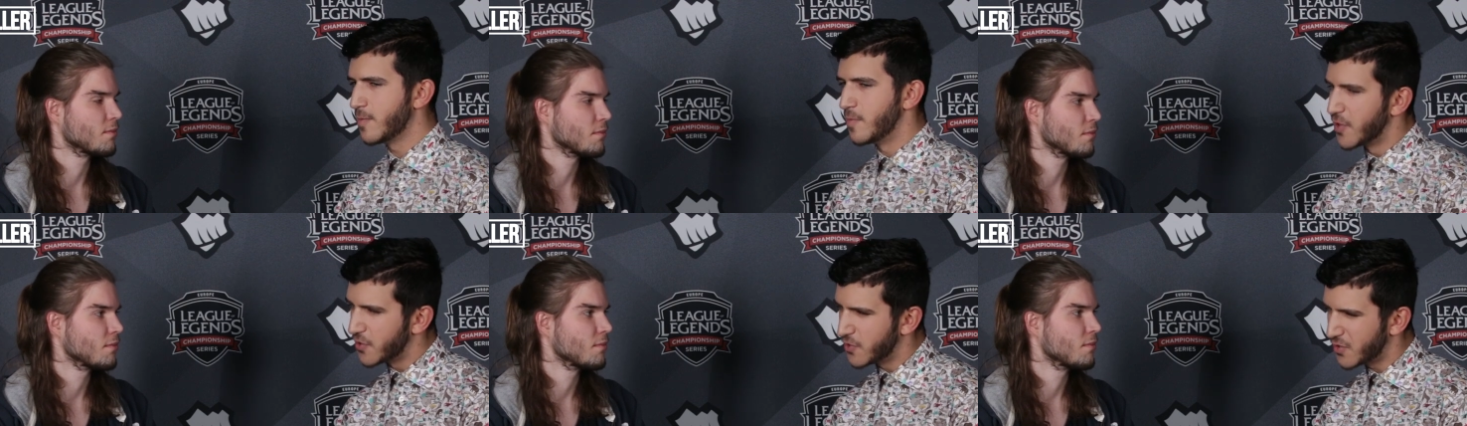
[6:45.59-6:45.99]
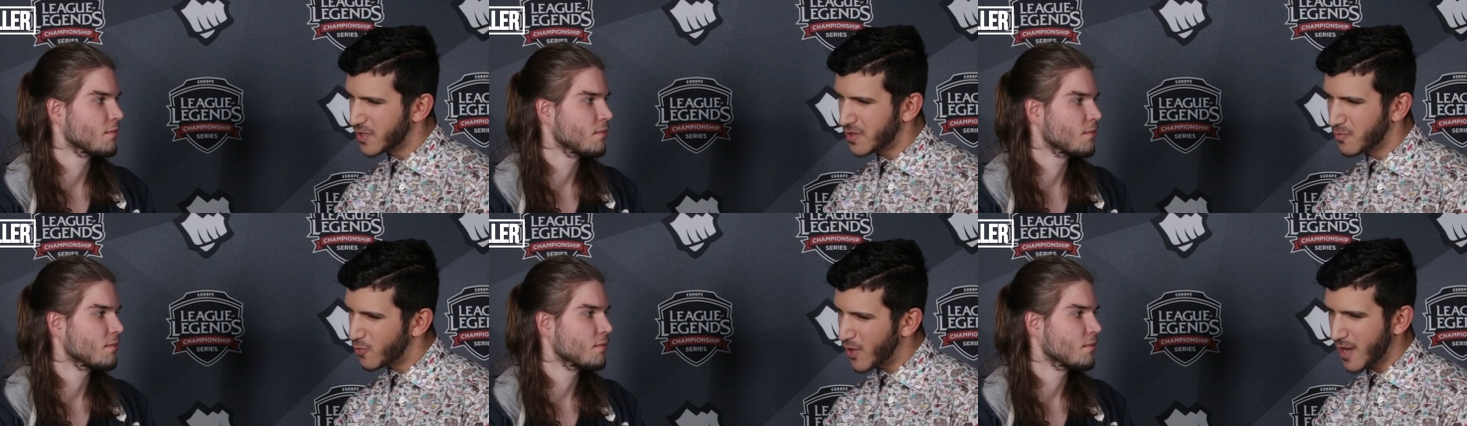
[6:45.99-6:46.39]
Speaker 1: Because
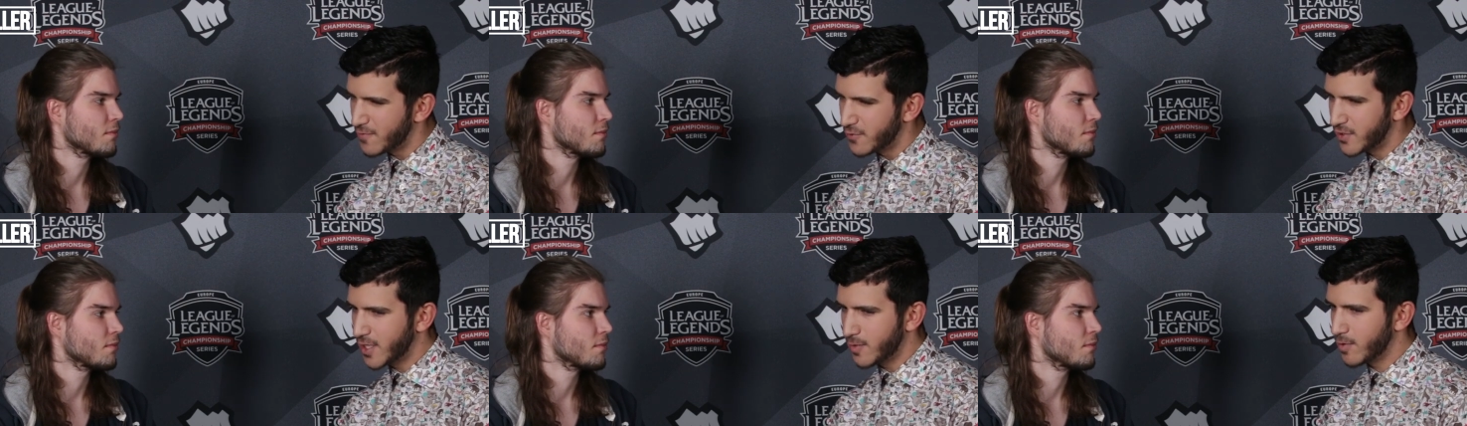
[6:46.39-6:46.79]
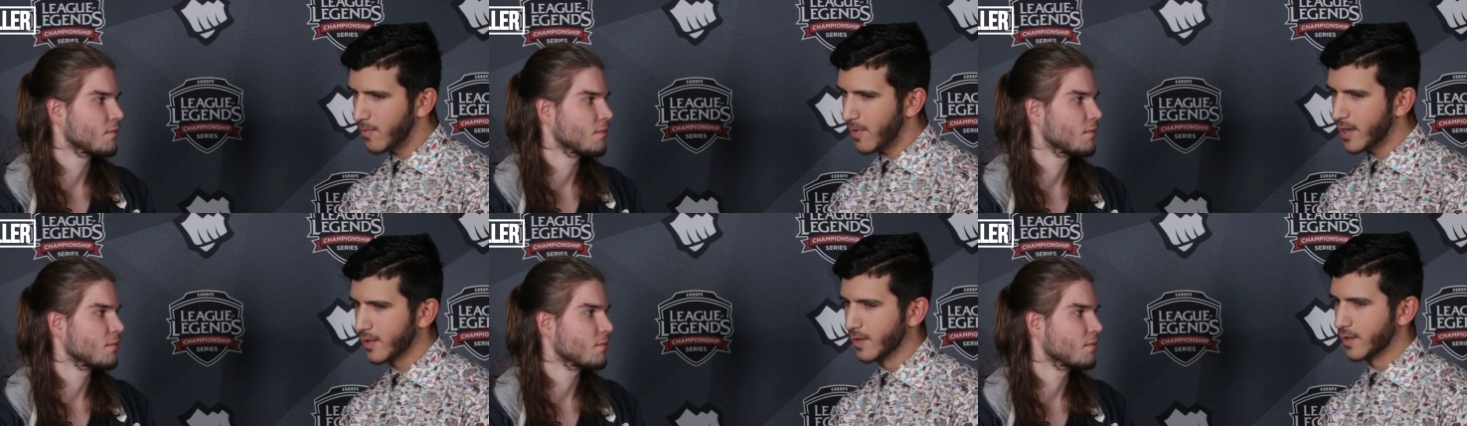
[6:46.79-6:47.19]
we have to keep in
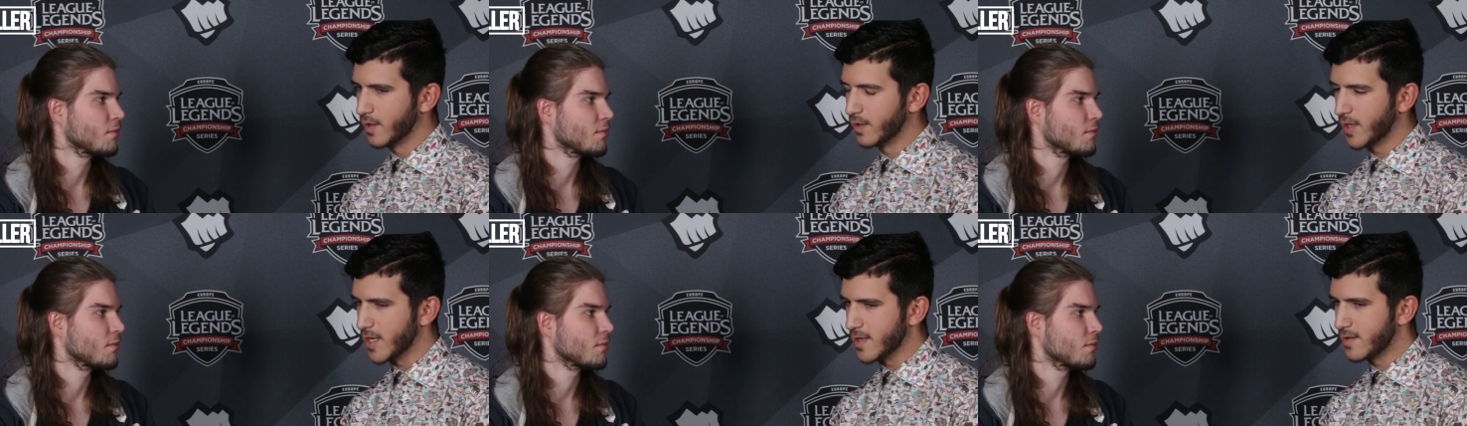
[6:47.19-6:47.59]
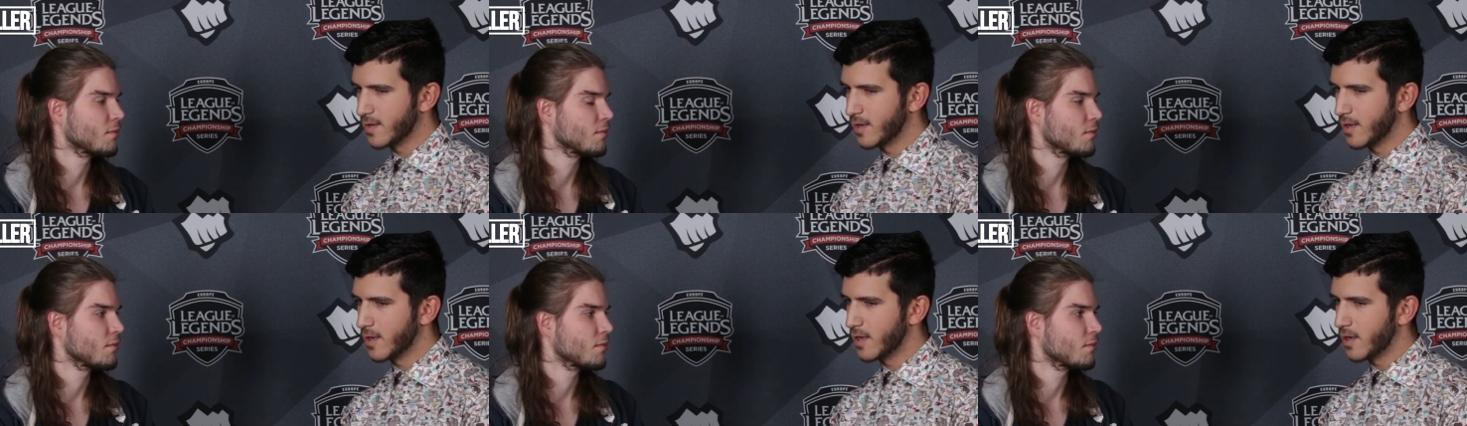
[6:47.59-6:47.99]
mind that